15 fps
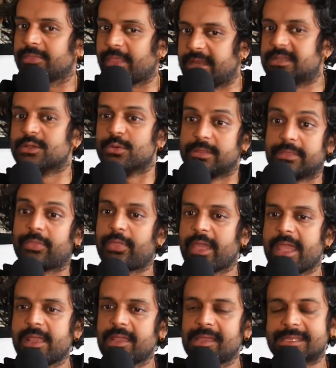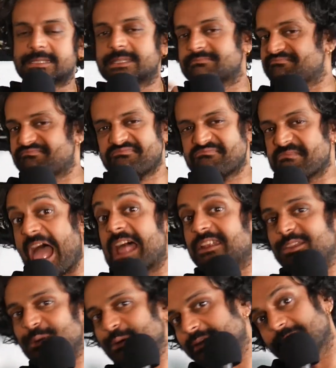than doing the thing is
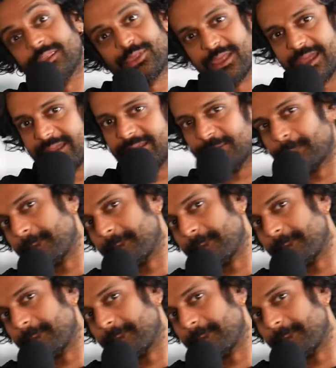not doing the thing.